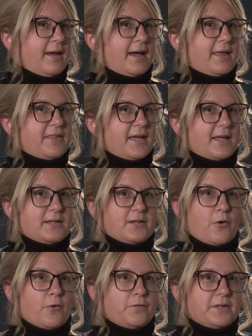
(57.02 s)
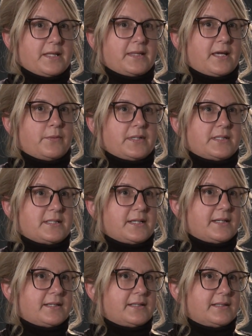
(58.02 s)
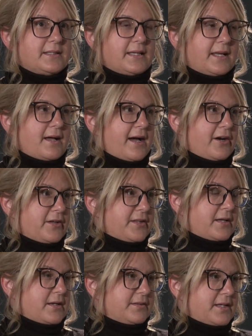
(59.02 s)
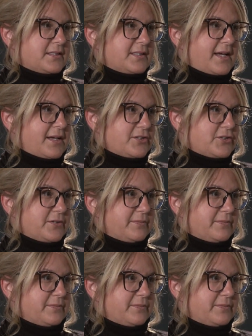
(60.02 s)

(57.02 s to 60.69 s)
and then hopefully they would get hired on that stage.